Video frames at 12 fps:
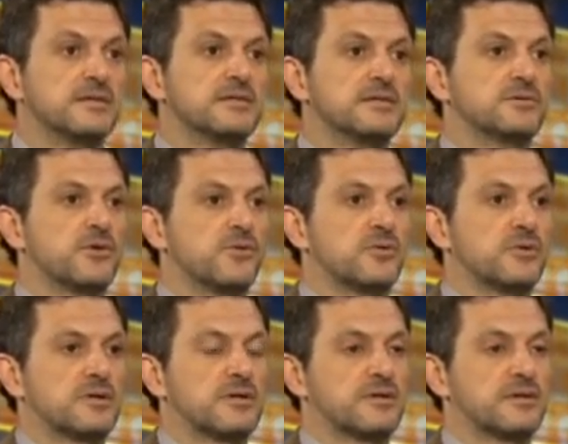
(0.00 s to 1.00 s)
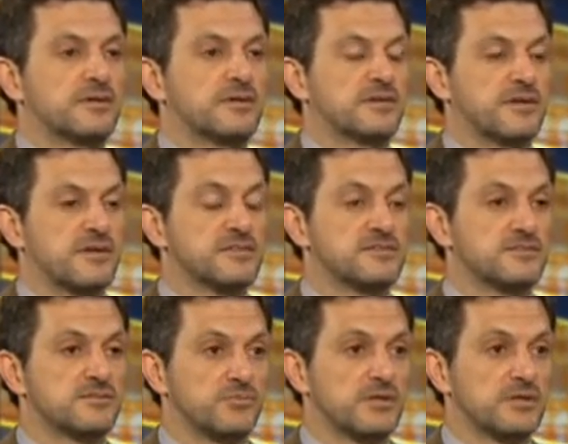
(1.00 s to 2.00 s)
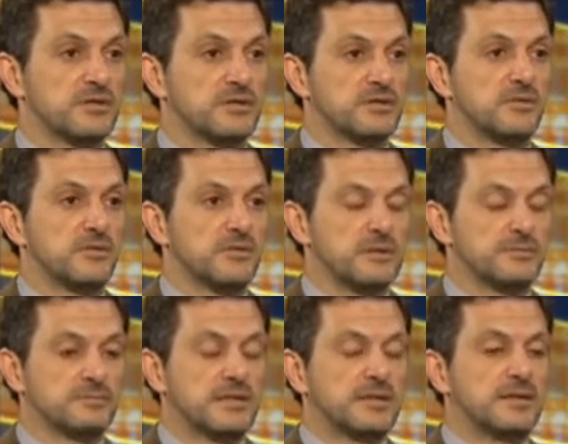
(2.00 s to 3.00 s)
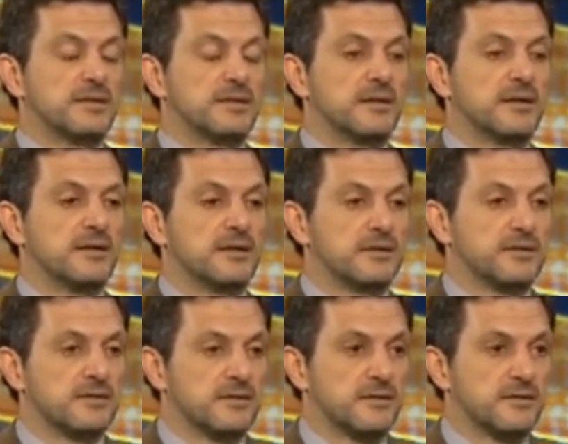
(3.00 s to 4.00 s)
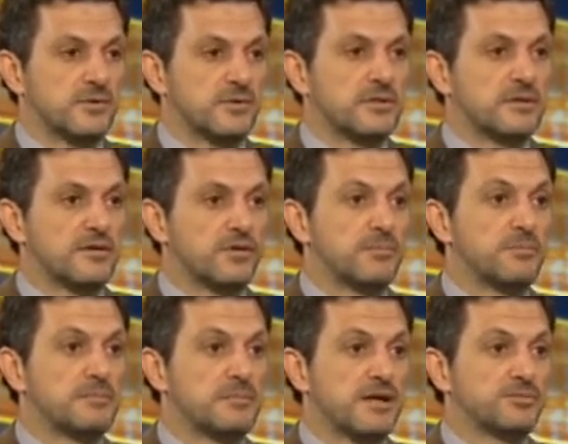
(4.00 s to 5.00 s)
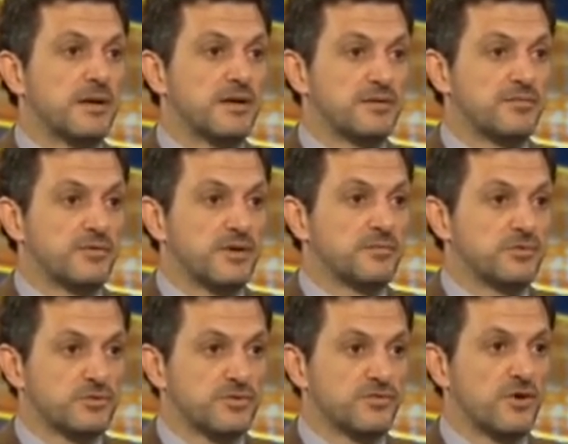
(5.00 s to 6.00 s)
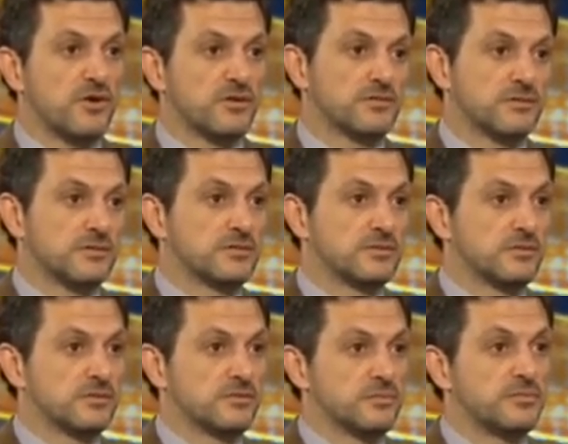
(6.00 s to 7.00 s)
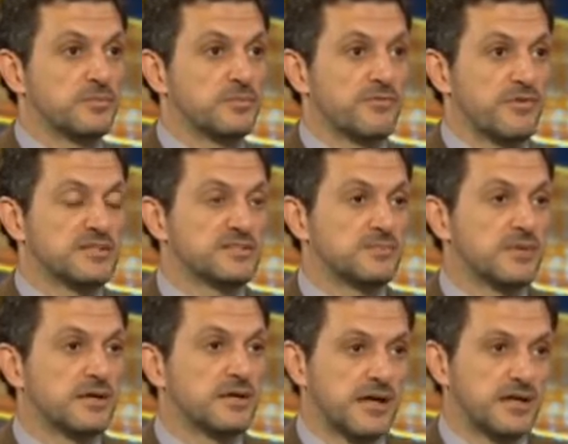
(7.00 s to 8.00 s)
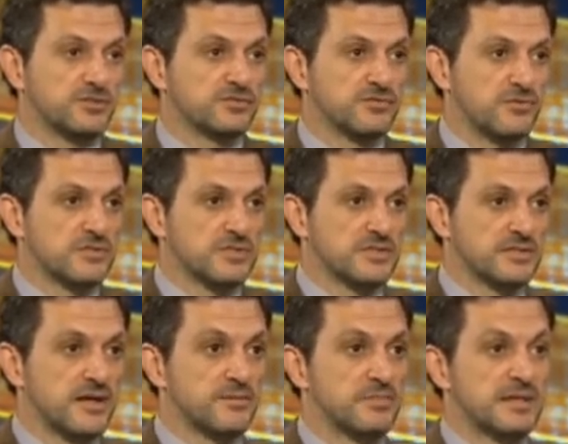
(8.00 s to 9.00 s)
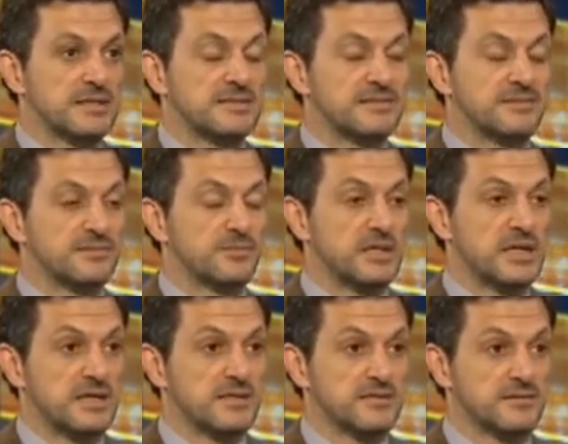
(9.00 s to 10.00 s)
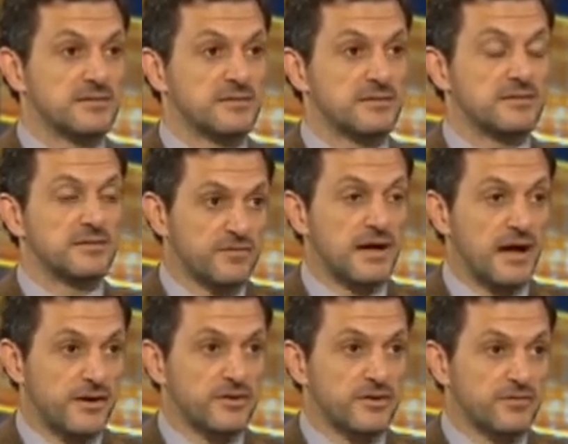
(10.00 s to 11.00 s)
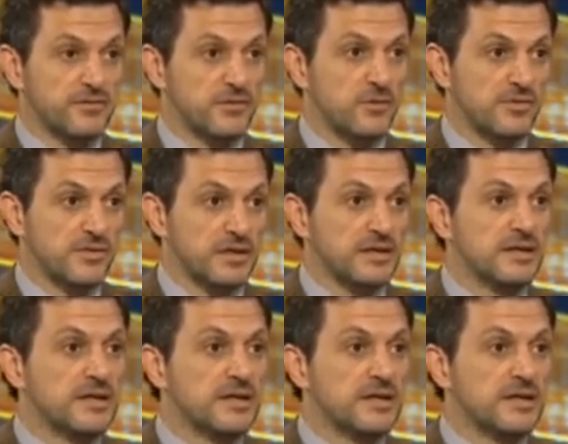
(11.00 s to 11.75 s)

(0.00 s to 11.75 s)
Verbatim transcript: So uh, his real, you know, um, uh, the, it would have been much better for him to have gone to to be arrested by international forces again. But to me, the the irony of the whole thing